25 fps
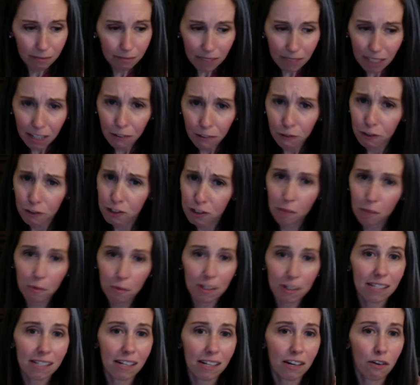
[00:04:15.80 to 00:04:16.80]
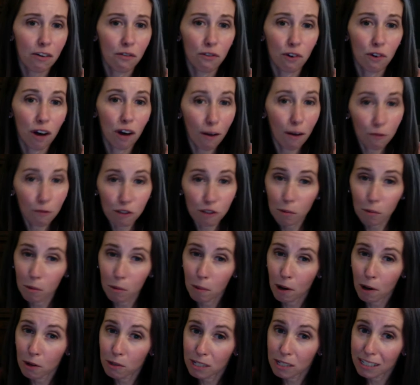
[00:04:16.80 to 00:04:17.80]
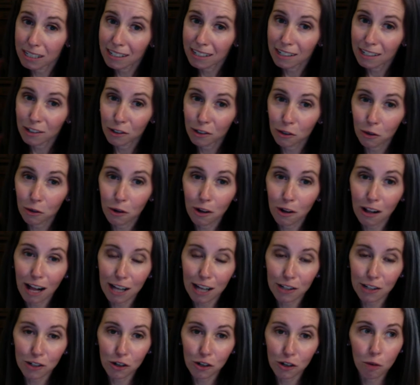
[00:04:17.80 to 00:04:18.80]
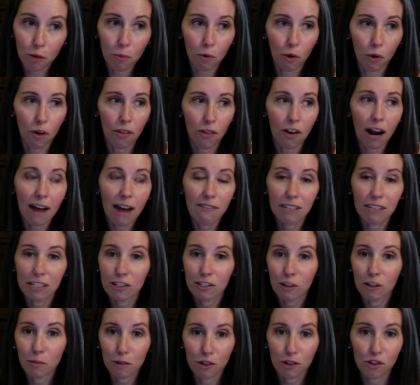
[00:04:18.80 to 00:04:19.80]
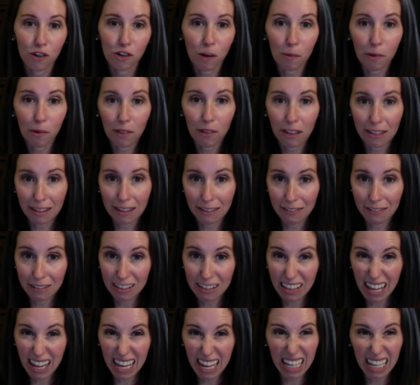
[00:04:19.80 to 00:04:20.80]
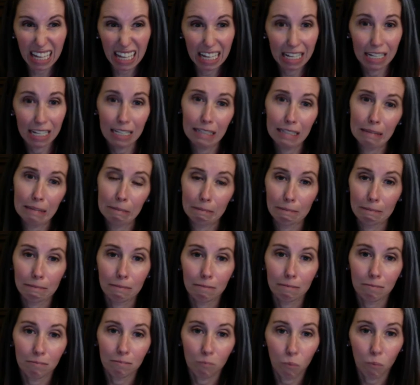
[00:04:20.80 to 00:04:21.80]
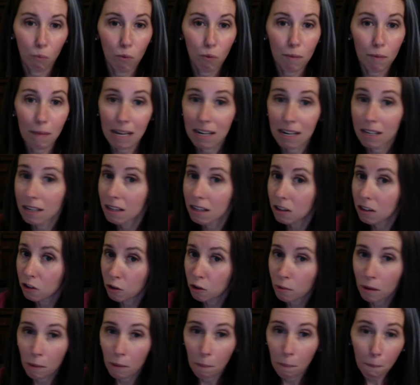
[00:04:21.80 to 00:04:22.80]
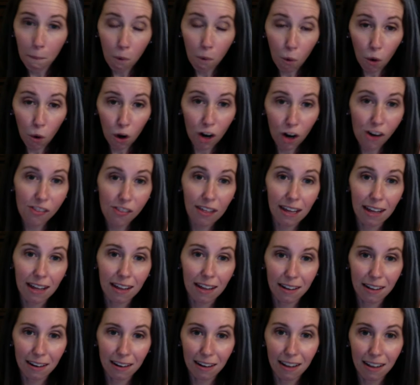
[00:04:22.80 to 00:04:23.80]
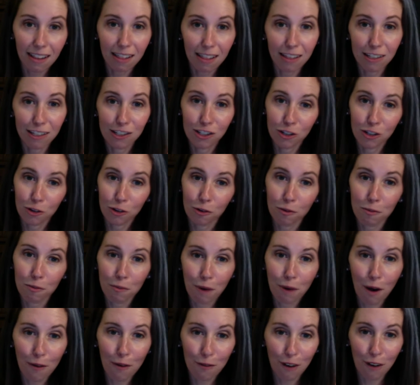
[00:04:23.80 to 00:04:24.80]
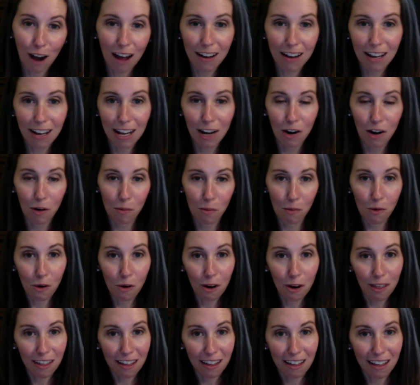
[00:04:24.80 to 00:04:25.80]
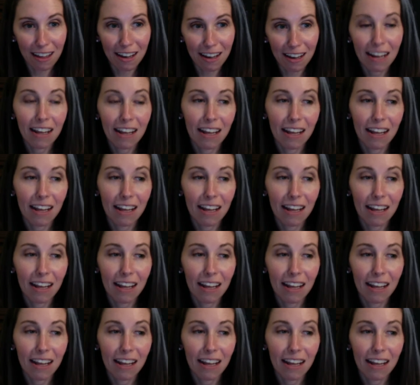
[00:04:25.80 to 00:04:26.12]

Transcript: and for some reason they don't feel comfortable posting it in Google Classroom, or they're having so much trouble that they feel like we may need a little bit more than the Zoom on Friday or more than